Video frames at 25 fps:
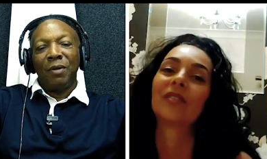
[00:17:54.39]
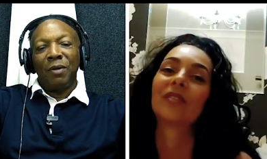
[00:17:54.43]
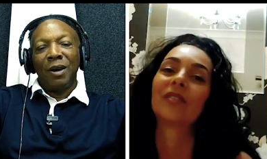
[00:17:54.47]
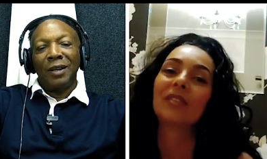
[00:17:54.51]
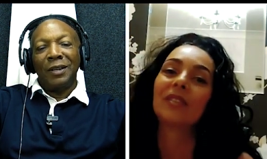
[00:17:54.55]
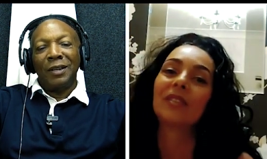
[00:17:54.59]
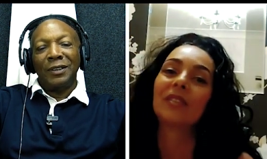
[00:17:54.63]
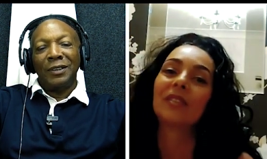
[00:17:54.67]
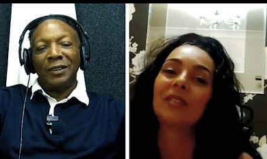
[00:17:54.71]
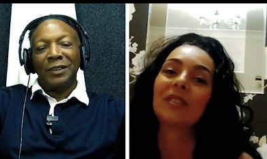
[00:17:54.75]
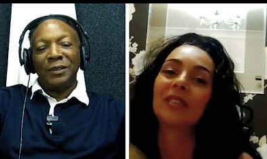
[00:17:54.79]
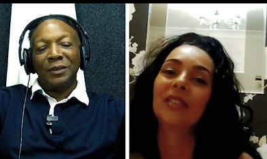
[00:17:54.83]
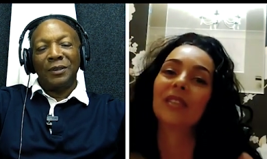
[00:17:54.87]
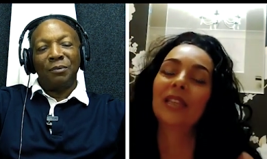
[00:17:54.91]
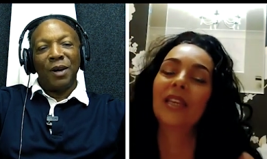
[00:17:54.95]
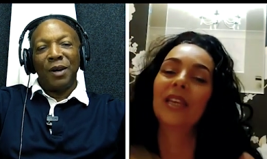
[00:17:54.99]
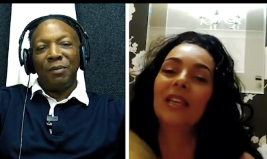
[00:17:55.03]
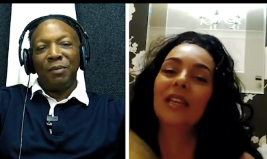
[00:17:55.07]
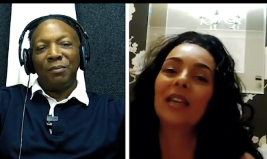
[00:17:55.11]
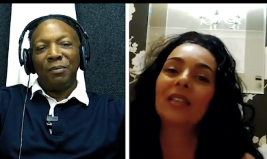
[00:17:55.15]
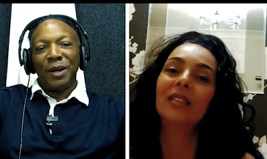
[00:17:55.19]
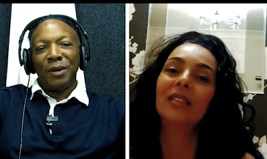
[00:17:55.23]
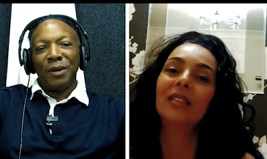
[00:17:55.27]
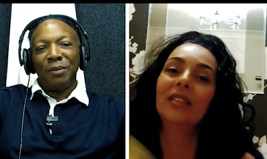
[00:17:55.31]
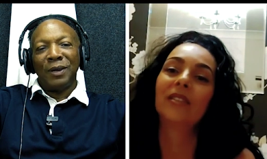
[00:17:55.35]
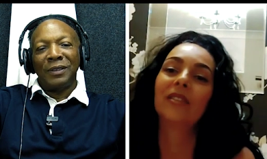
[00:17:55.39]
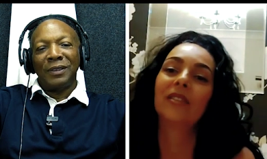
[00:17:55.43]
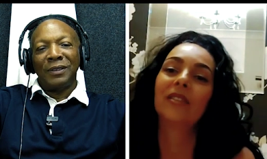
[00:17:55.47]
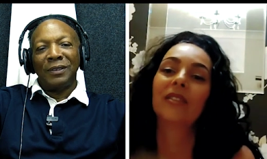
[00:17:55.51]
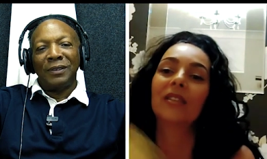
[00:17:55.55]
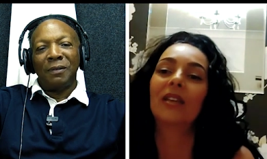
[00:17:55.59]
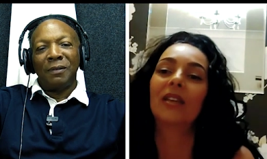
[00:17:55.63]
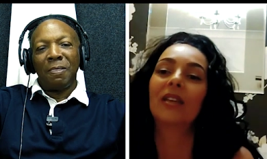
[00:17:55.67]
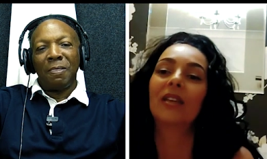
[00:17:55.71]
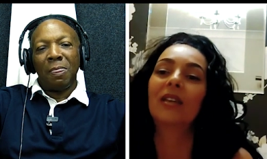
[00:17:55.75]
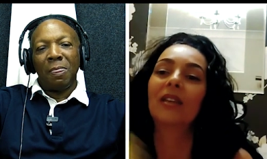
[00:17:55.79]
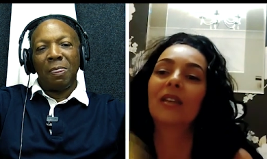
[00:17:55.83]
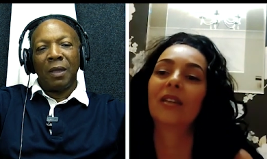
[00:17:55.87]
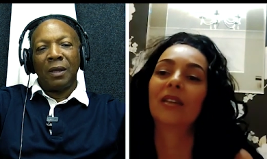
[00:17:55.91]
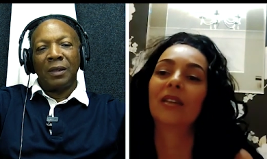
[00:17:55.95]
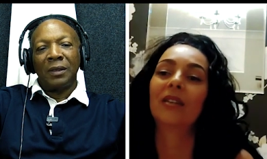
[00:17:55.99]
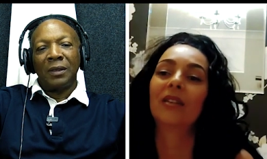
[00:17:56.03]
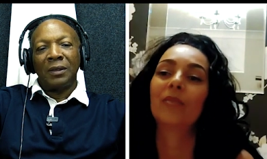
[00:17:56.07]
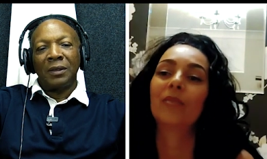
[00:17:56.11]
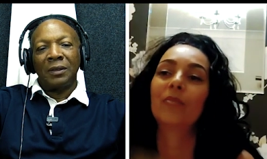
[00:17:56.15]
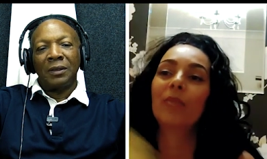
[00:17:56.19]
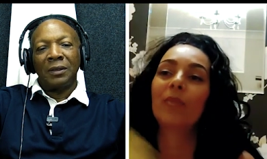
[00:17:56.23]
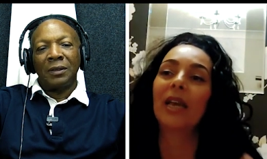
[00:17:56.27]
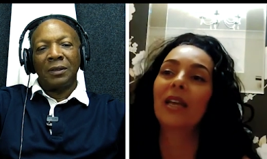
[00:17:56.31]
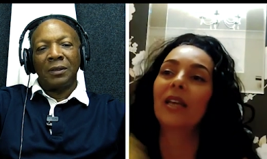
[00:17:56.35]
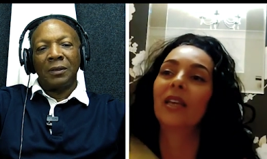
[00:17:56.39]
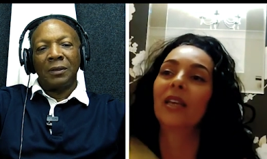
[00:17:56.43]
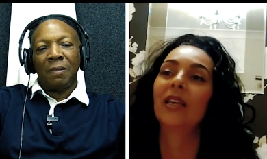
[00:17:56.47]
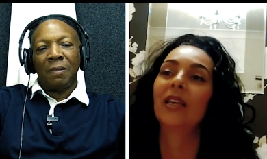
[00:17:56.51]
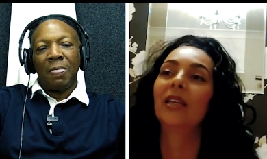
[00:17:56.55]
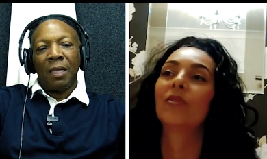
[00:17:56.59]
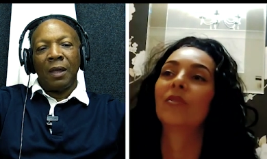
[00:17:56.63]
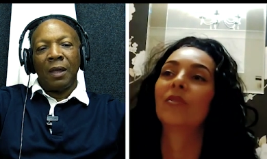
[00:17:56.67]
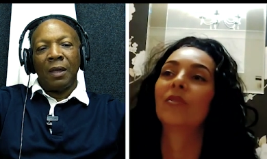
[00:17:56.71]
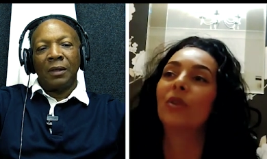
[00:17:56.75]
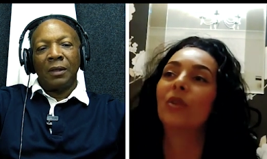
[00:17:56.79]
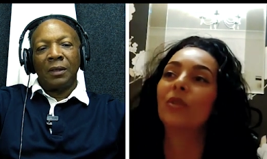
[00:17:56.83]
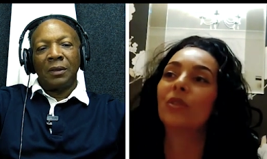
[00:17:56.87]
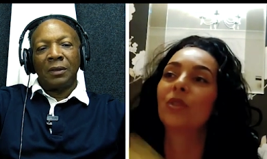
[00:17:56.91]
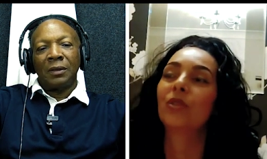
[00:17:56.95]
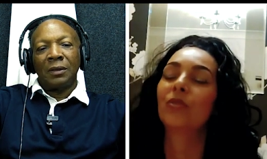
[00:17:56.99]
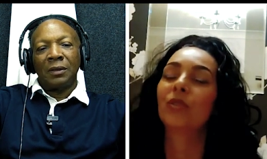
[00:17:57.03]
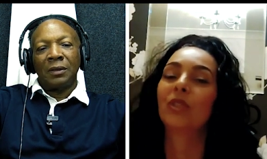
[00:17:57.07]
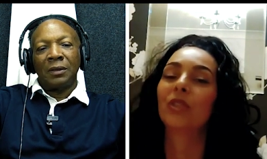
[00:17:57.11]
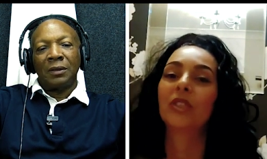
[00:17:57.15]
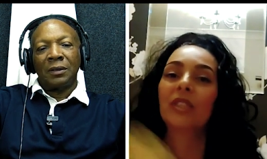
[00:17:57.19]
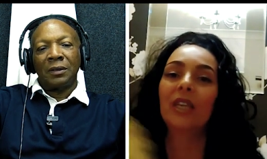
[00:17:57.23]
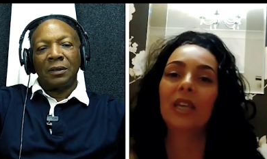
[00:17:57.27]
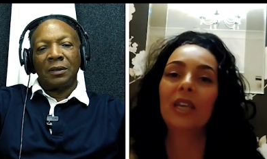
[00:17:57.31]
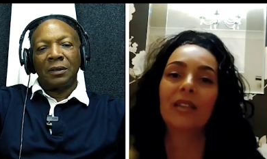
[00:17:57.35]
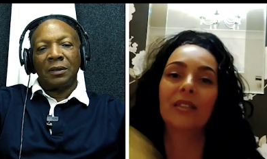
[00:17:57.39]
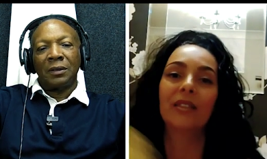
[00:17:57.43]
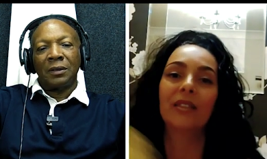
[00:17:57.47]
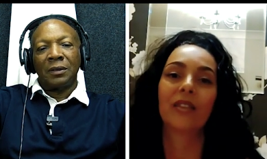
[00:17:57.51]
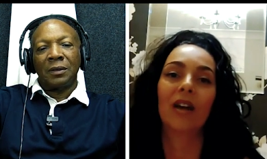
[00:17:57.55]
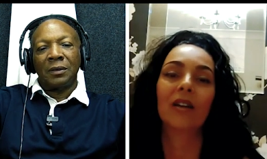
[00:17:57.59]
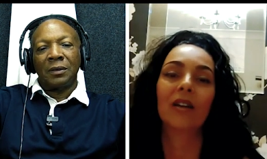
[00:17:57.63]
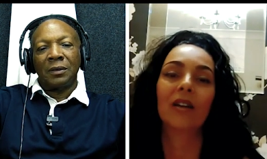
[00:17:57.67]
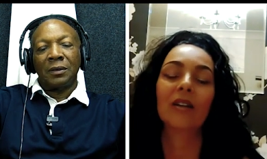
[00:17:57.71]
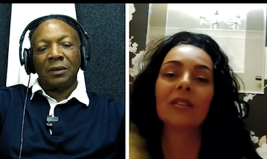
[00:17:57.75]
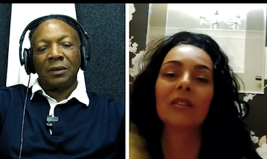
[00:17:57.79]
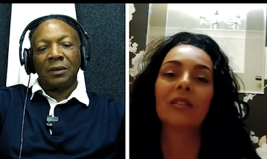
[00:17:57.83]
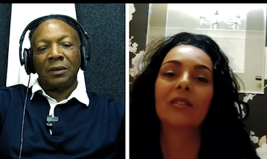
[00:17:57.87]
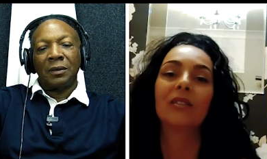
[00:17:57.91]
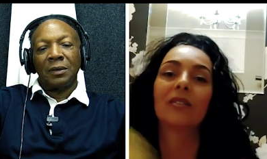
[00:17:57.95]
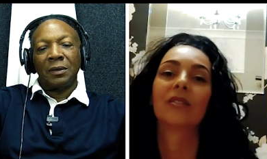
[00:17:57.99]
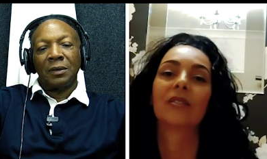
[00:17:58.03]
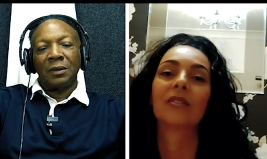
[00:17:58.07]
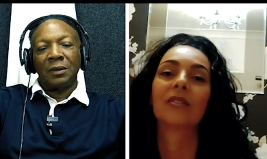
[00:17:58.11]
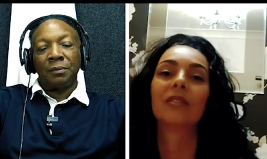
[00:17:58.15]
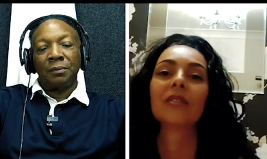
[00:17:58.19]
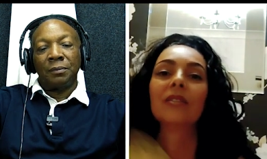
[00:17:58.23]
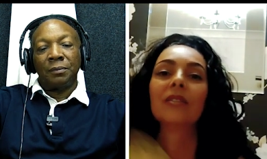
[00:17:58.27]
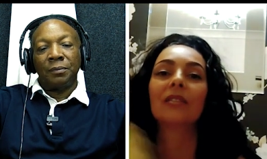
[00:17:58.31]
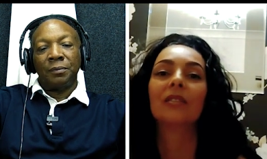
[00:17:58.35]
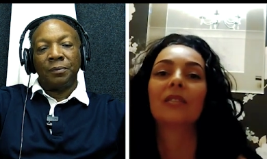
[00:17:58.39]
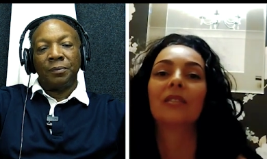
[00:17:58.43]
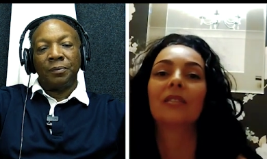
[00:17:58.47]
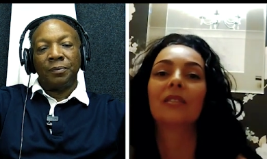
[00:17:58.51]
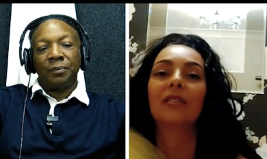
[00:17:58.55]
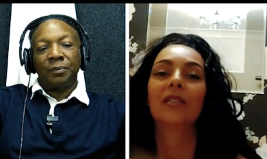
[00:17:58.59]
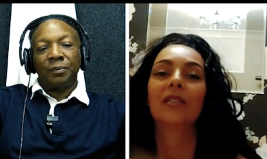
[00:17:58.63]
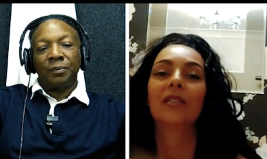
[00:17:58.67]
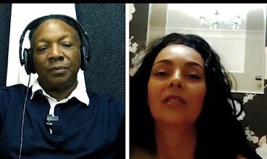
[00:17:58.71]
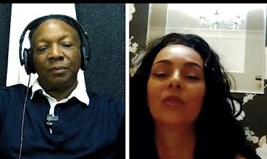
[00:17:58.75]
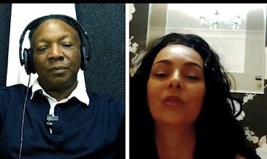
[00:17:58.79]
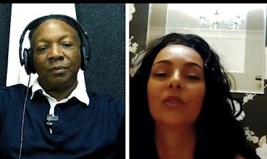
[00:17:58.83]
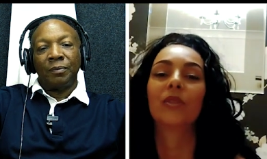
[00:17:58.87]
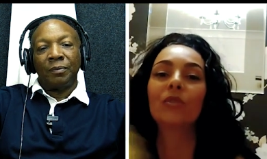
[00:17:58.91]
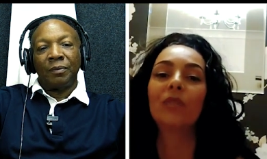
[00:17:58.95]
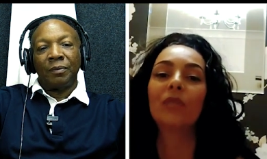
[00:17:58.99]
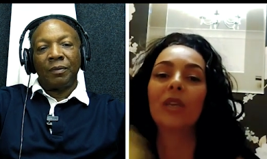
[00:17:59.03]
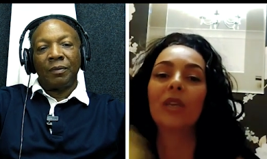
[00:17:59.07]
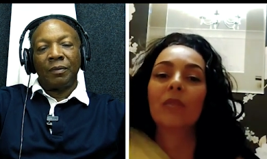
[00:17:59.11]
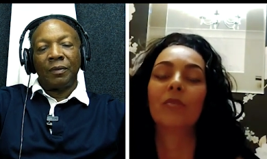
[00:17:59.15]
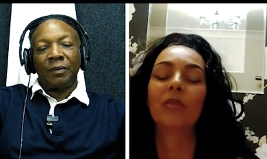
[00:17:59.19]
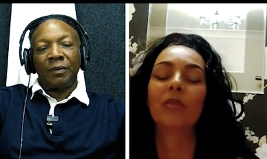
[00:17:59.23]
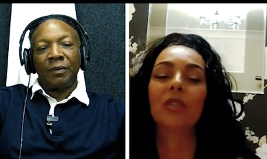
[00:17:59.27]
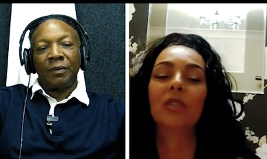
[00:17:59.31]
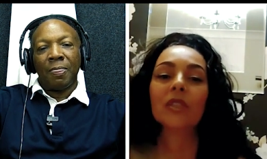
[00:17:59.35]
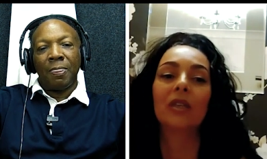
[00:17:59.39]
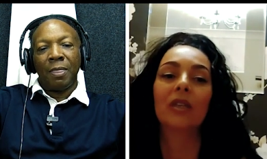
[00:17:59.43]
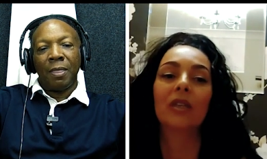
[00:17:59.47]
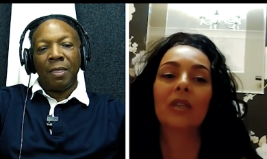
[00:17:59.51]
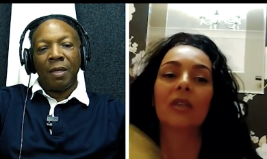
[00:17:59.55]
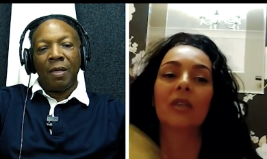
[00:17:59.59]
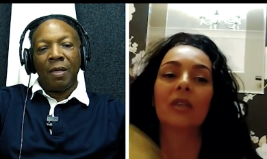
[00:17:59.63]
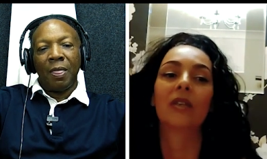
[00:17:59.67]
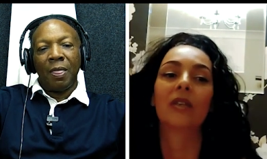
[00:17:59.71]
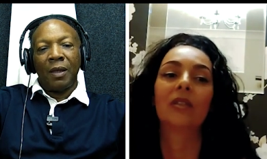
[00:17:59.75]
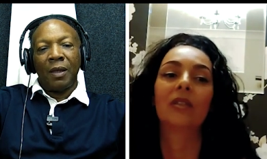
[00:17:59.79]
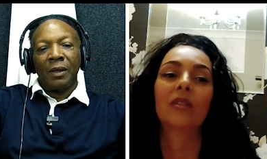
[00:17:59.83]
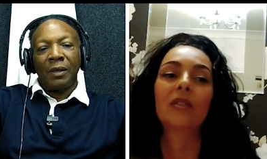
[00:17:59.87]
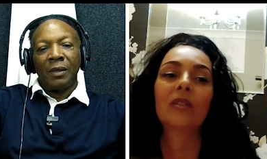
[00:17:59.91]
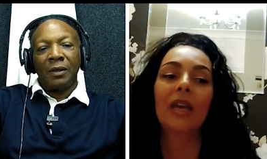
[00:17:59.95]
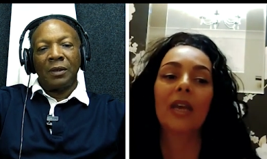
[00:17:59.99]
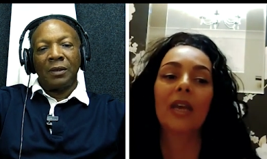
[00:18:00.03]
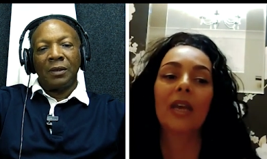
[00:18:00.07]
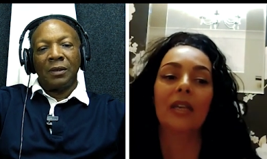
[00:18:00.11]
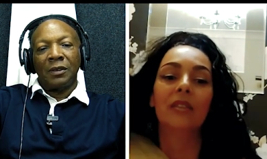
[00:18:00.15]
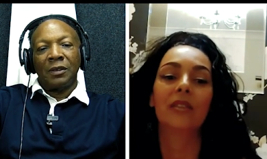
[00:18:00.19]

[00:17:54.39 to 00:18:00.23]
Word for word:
Speaker 1: Nice. And then I did uh, backing vocals for TikTok. That was famous in the